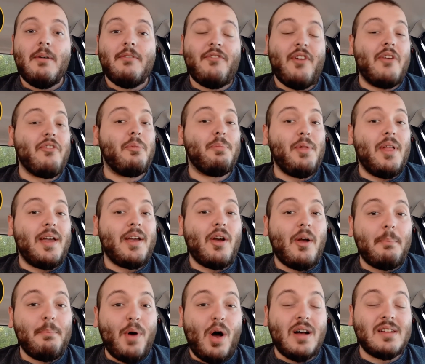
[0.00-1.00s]
Favorite player
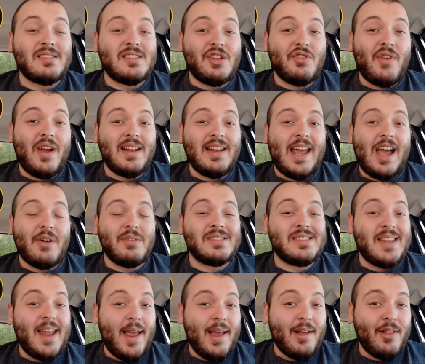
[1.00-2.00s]
on Boston right now is
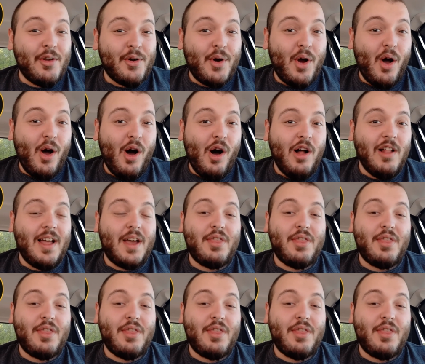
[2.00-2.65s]
Taylor Hall.